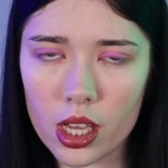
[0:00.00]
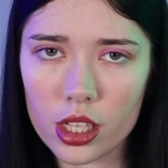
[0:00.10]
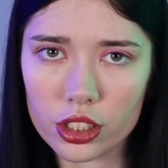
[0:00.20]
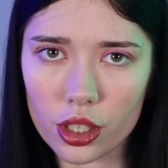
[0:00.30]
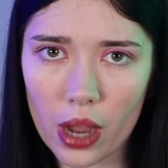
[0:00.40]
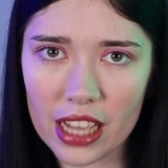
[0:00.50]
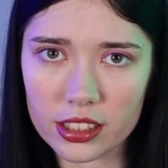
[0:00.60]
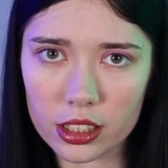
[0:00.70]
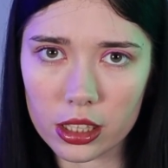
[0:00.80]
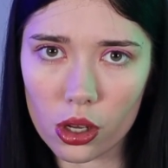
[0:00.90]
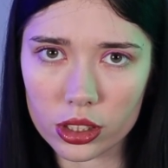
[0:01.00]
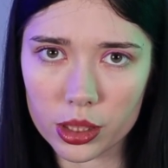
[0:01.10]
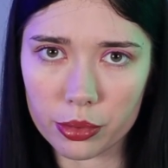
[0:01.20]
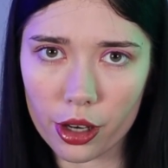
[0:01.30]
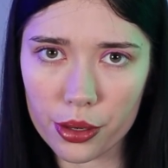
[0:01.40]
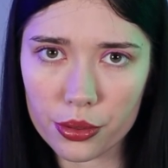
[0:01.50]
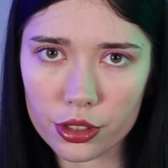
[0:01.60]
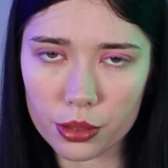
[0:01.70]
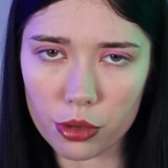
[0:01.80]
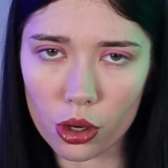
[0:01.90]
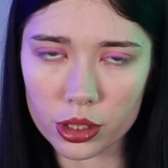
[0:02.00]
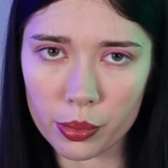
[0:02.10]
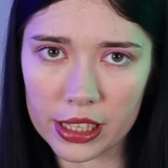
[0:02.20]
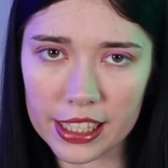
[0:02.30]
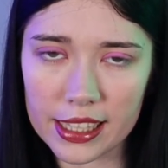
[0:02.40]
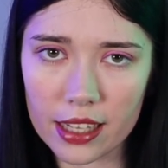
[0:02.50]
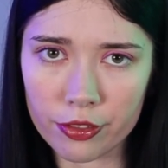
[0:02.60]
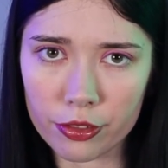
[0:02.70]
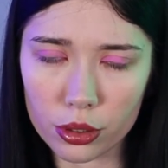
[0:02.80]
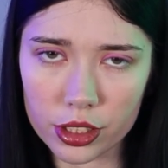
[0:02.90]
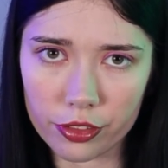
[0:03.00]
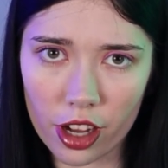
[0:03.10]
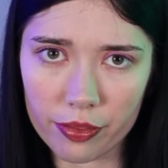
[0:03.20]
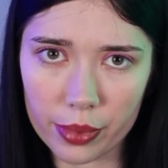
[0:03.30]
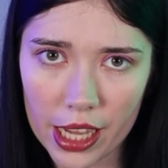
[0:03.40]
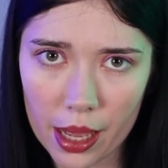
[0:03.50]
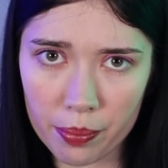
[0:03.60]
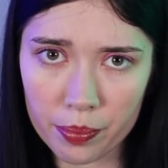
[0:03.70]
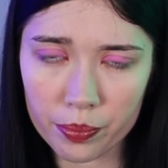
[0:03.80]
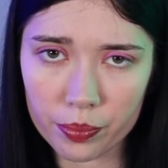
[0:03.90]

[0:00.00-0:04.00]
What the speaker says: So as the clocks approached approximately 11:45 p.m,